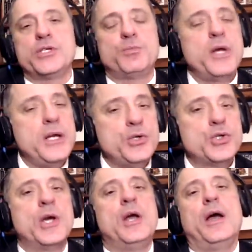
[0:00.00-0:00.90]
free
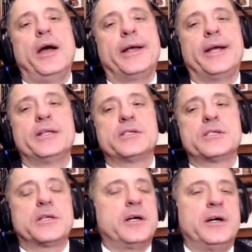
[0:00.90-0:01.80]
speech,
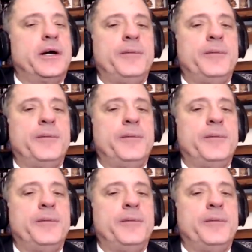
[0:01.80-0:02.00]
against